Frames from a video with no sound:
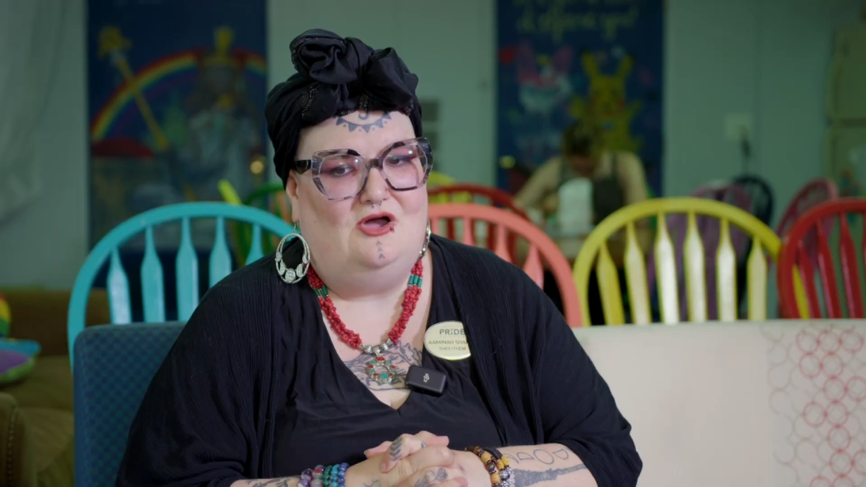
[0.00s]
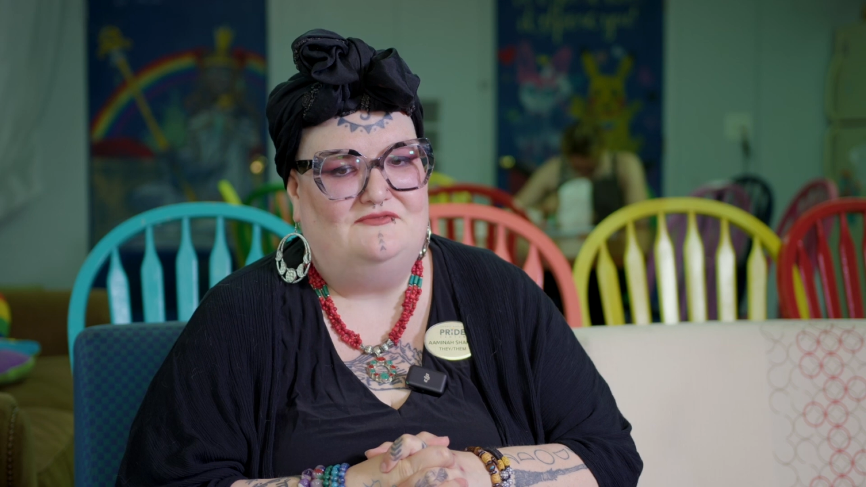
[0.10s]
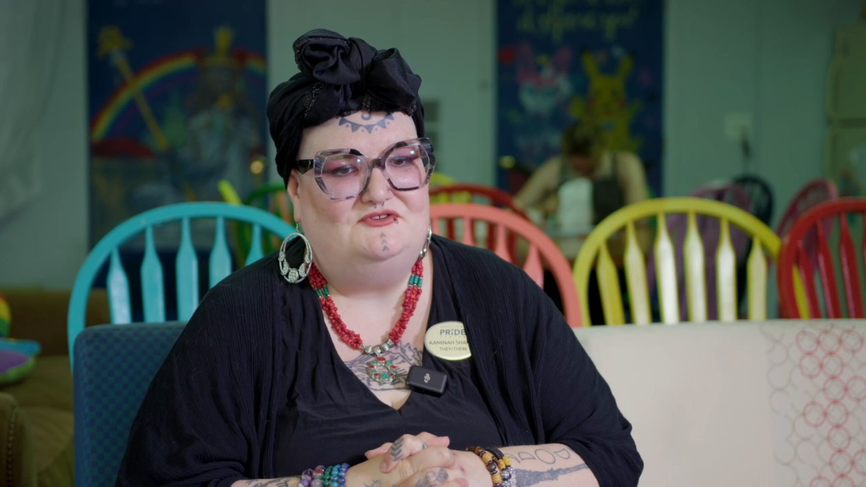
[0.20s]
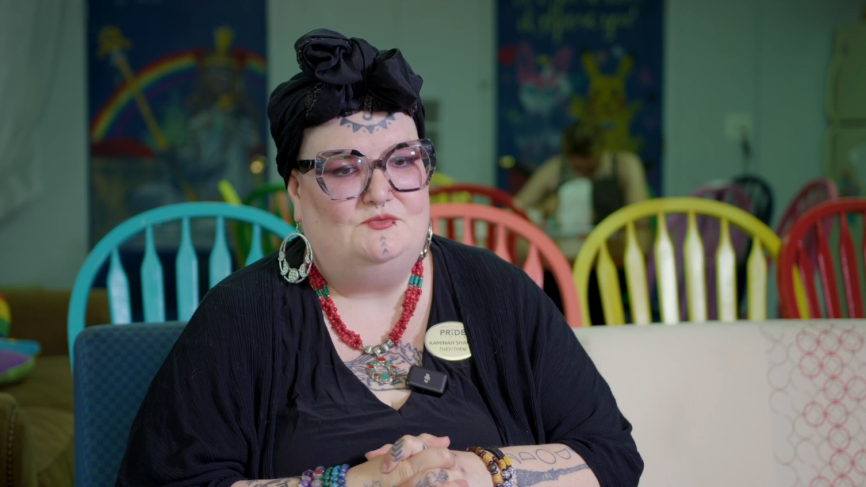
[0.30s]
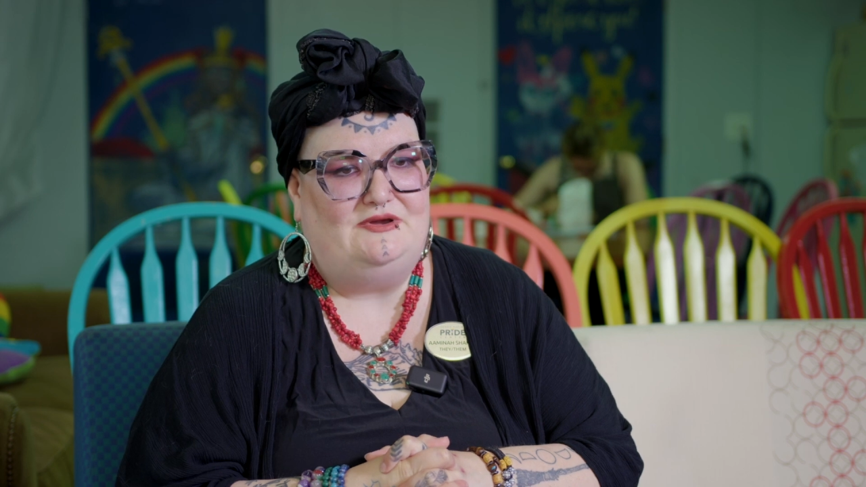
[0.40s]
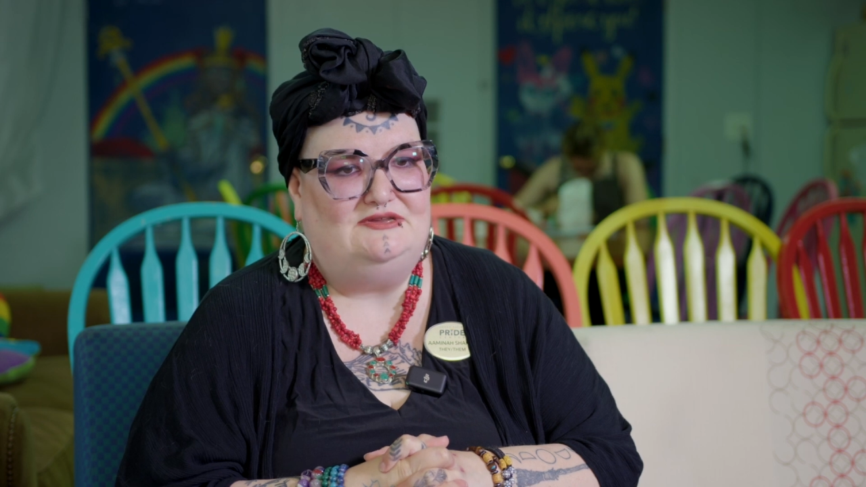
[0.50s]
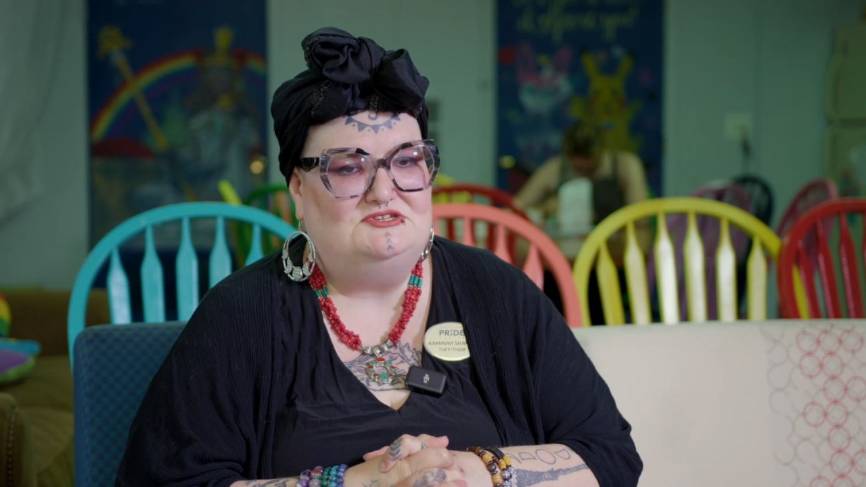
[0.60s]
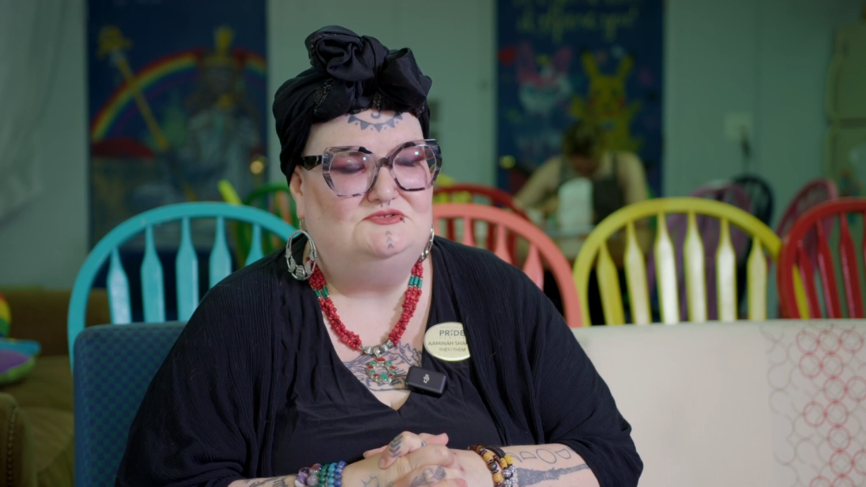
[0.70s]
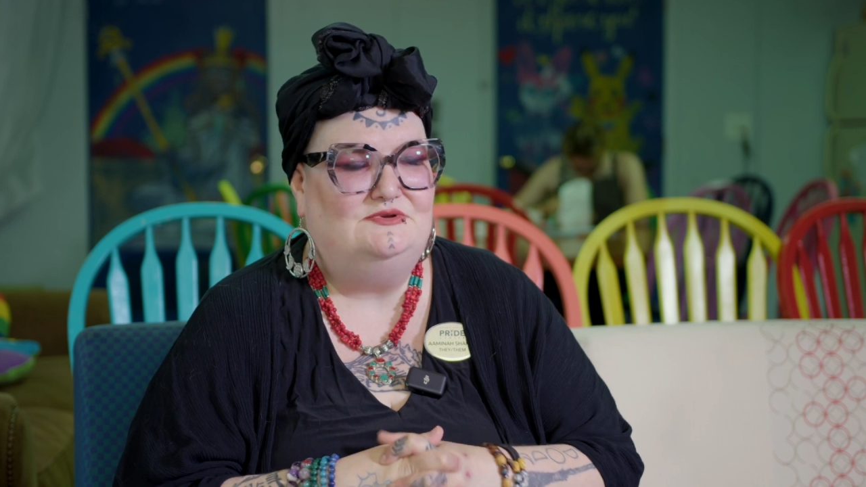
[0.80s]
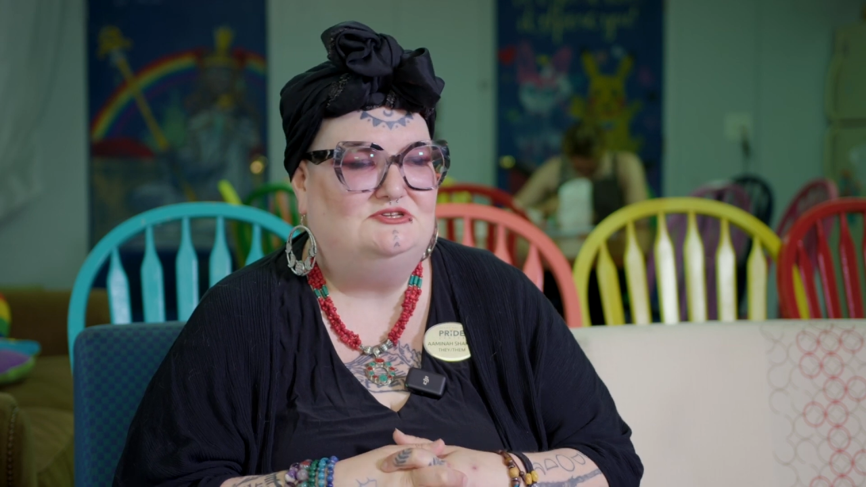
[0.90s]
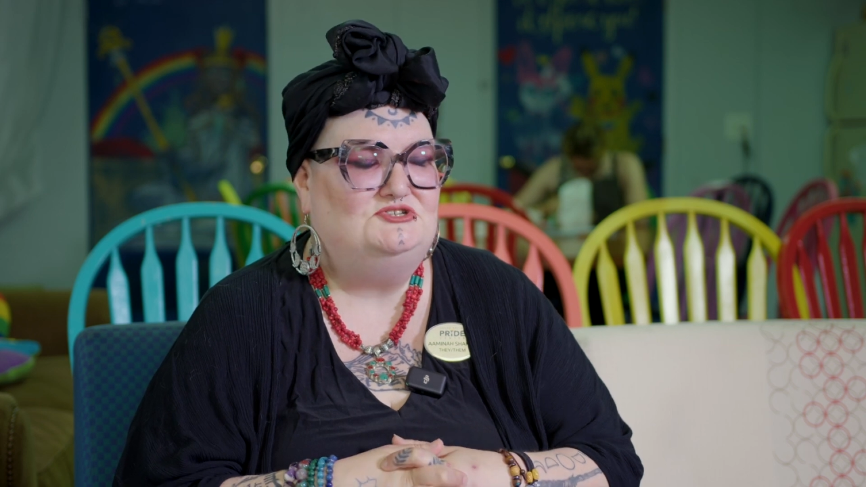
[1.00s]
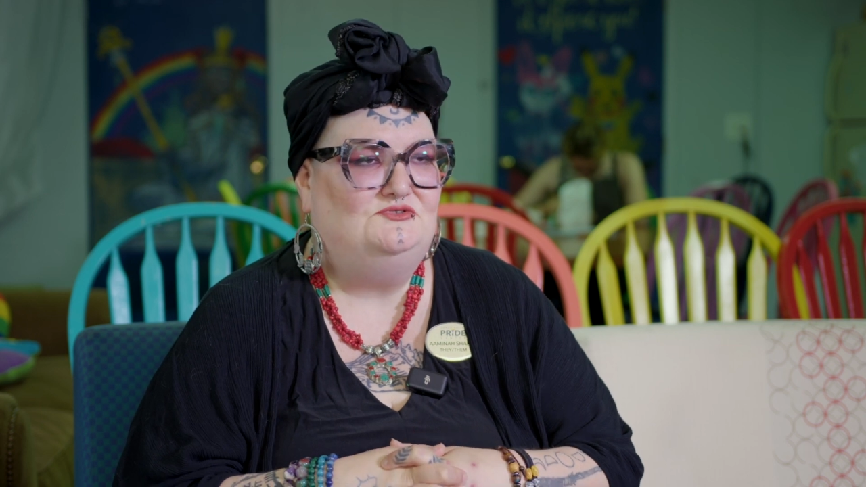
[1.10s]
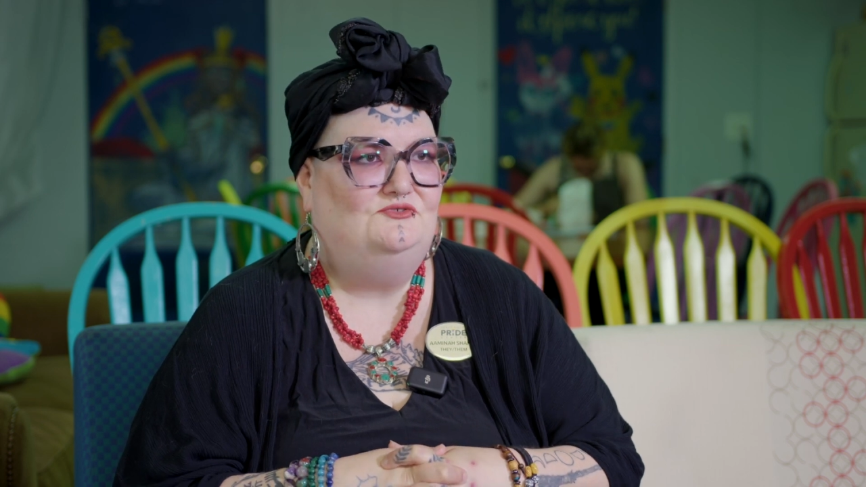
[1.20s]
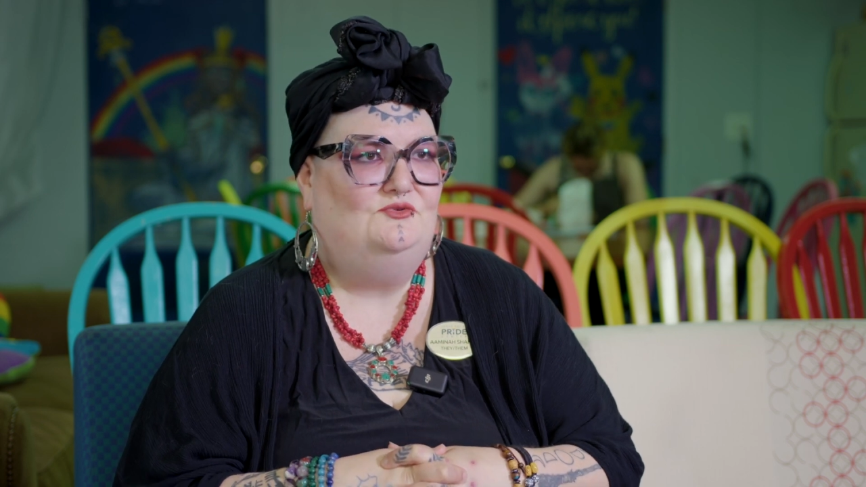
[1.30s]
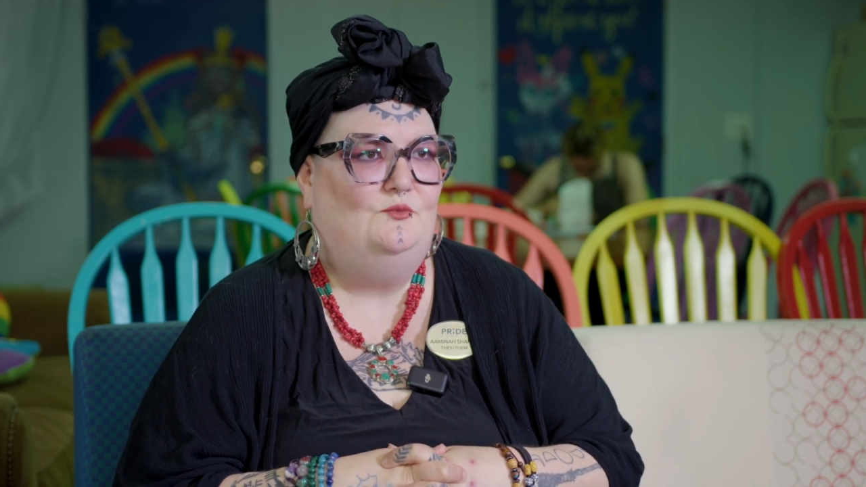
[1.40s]
often run into
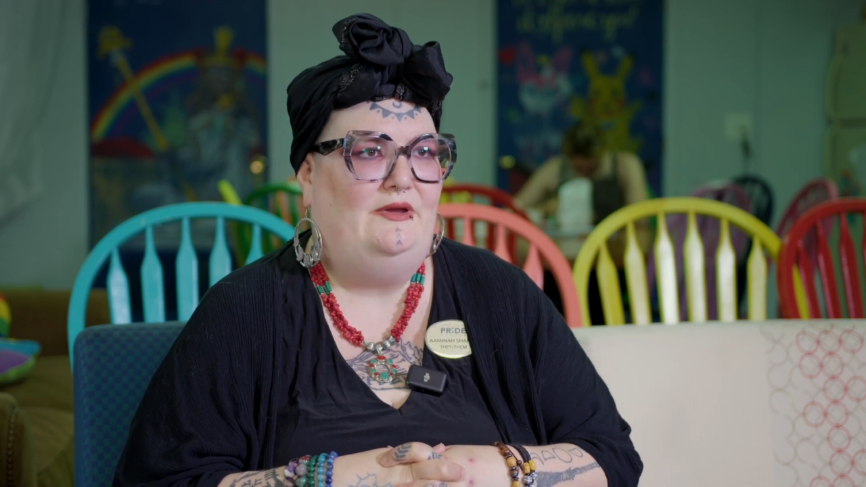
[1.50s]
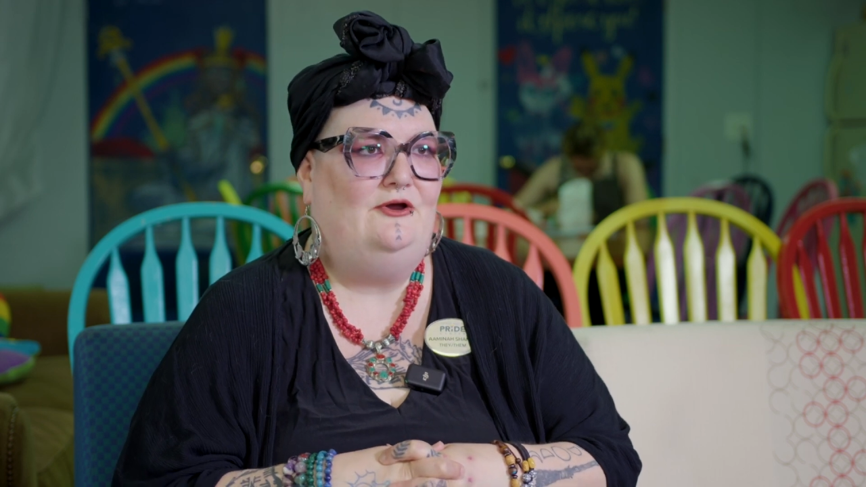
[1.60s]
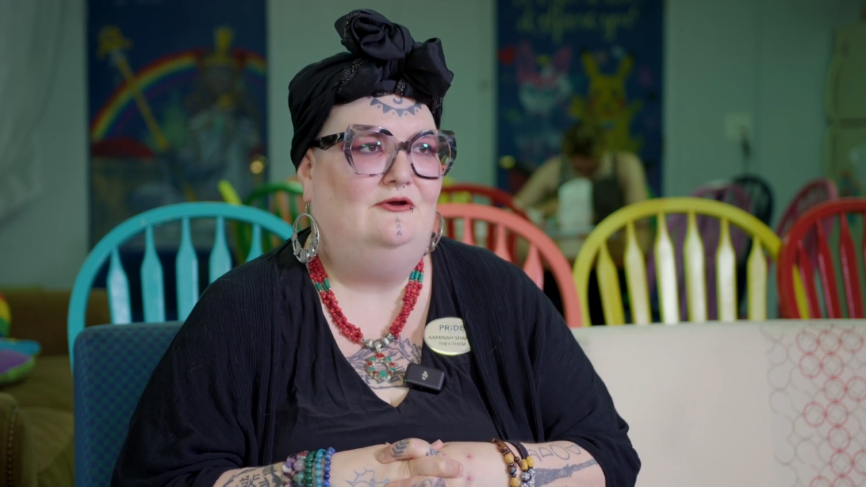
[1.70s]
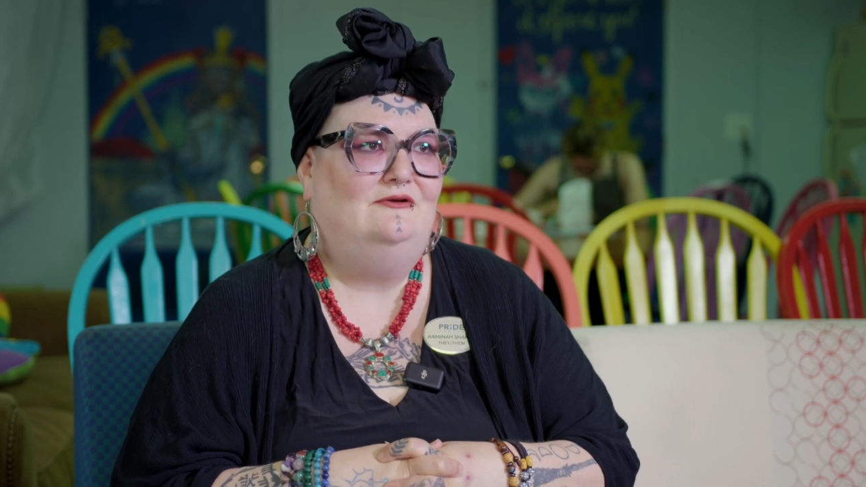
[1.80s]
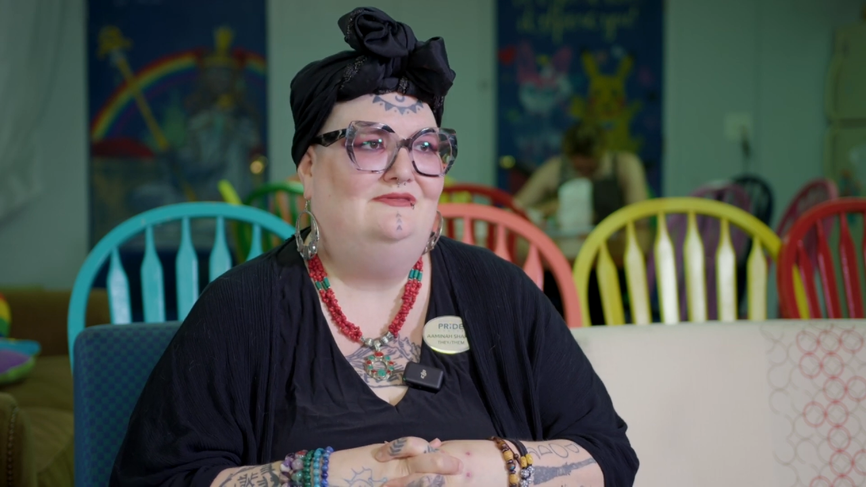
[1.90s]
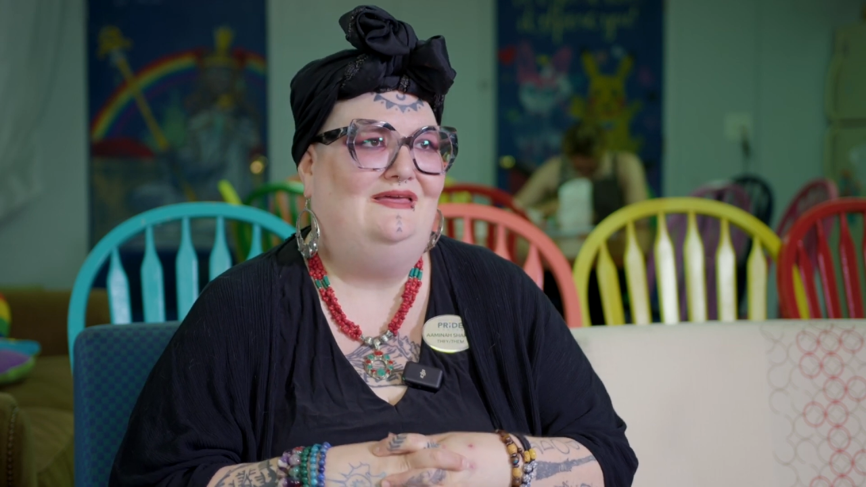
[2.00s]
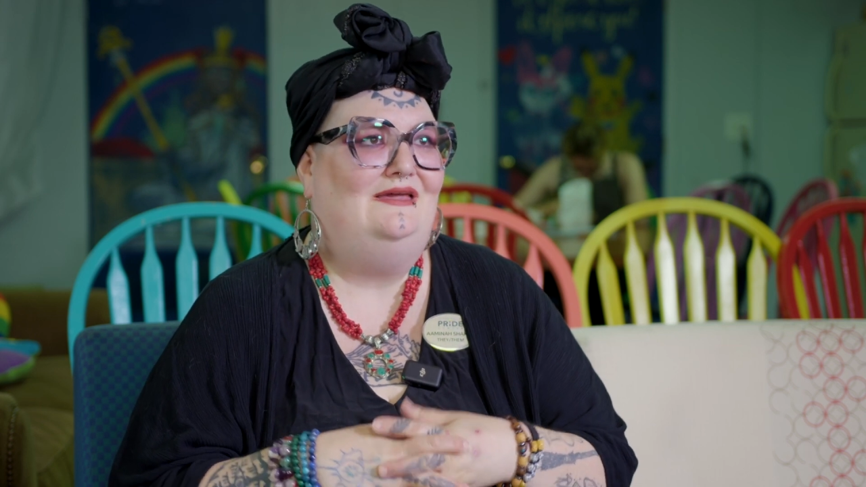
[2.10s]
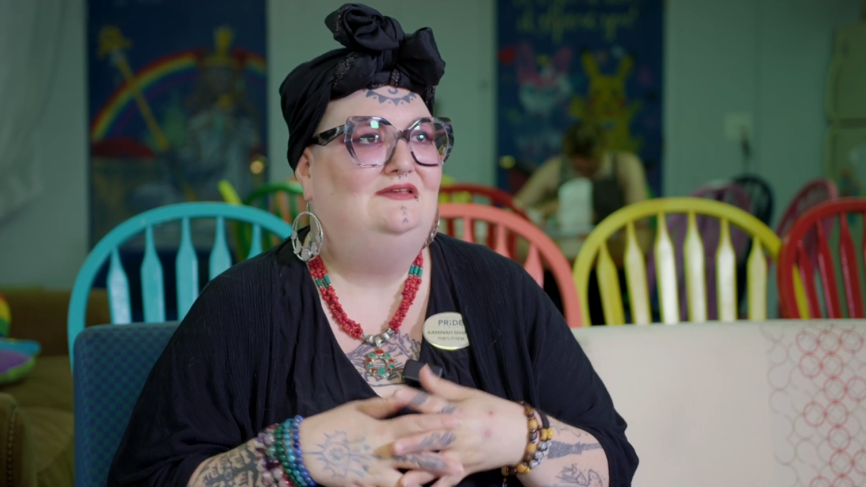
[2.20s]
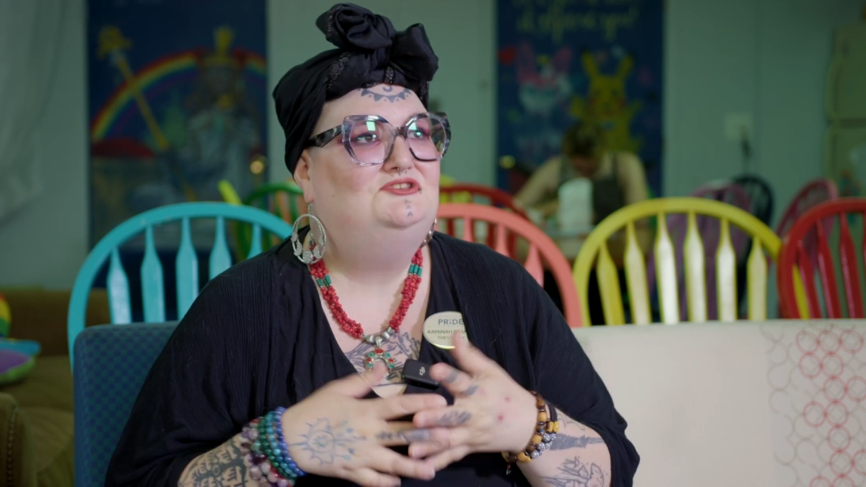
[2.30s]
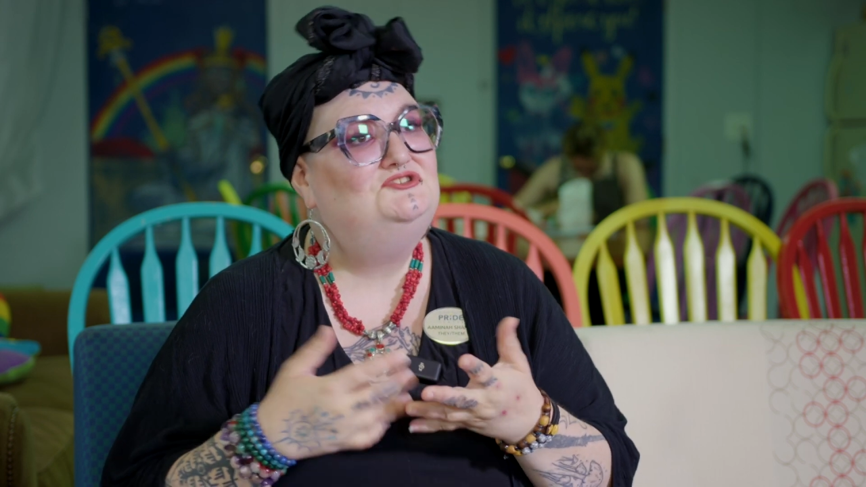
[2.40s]
issues where they